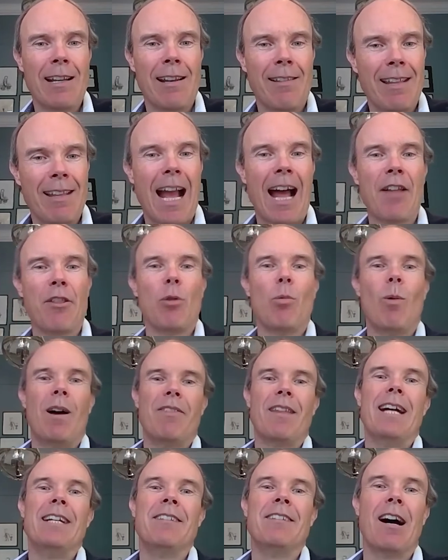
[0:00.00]
and the other one
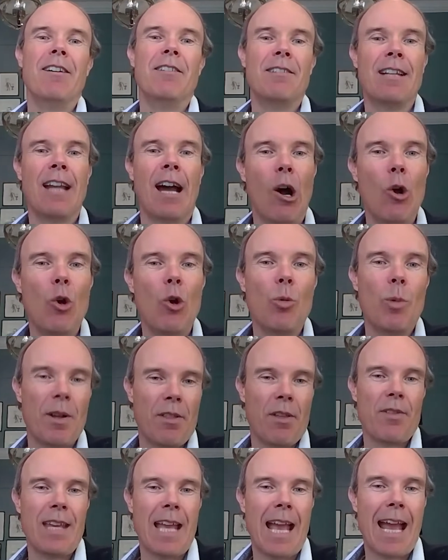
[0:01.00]
they don't know whether
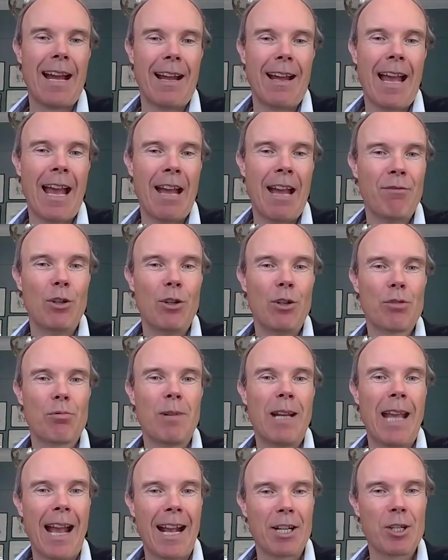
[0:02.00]
the adverse
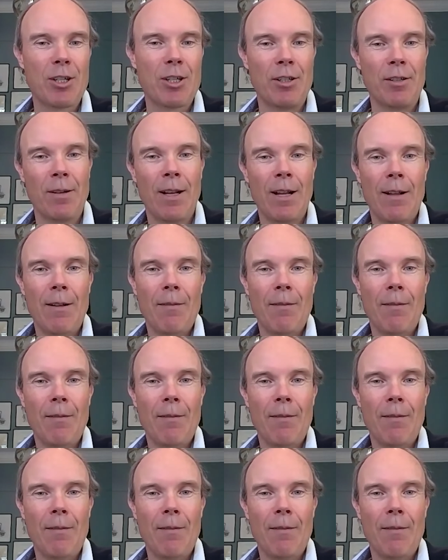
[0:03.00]
reaction